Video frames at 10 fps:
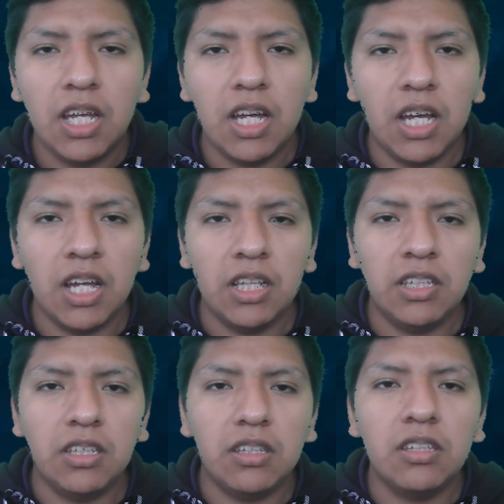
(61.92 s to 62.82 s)
and
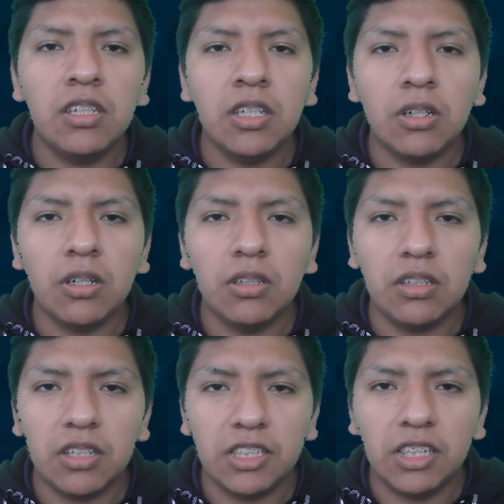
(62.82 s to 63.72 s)
the
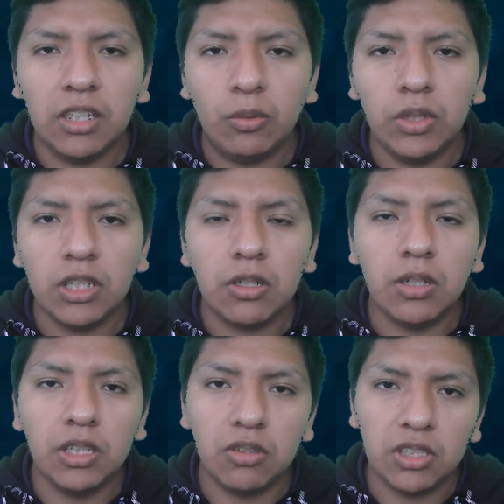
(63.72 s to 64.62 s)
others that we are
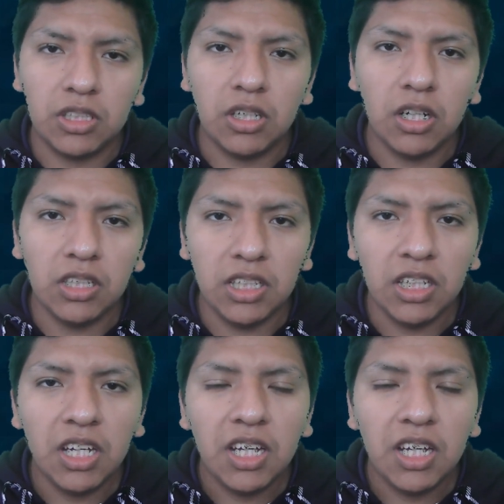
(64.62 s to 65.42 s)
going to study